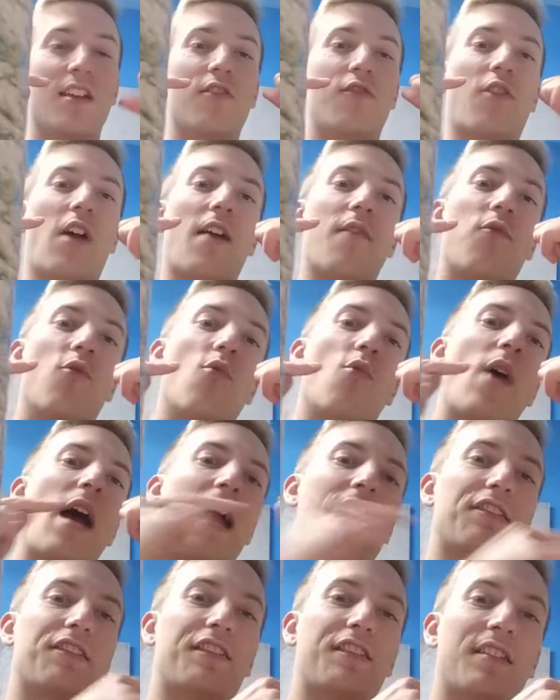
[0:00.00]
Drive
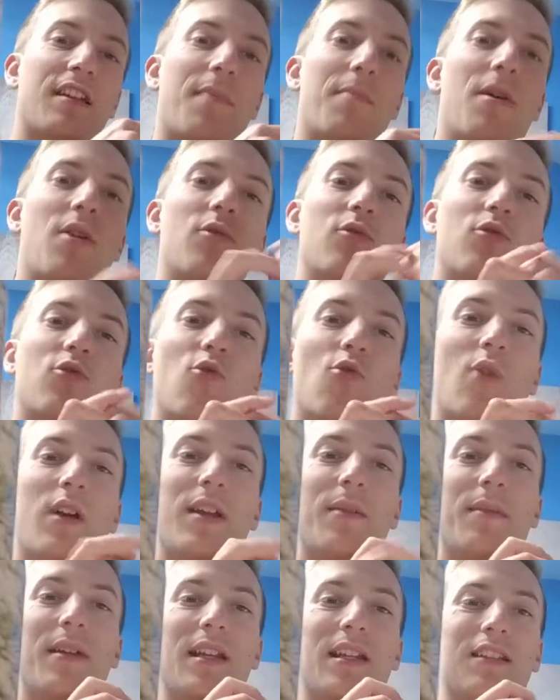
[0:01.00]
west about
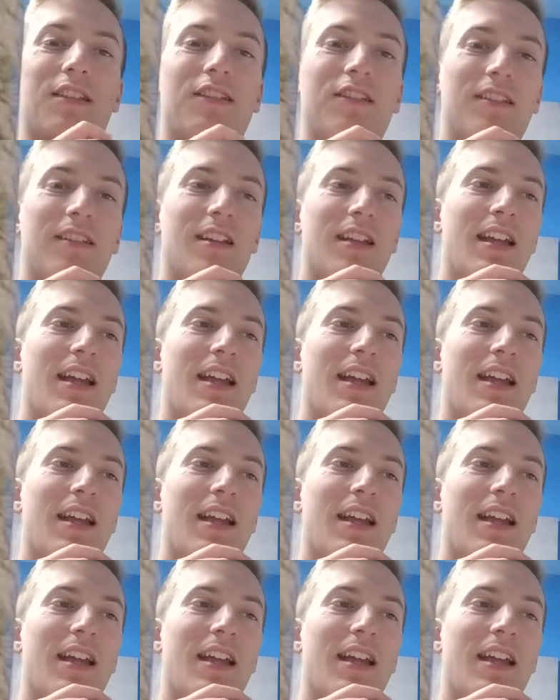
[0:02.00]
20 minutes,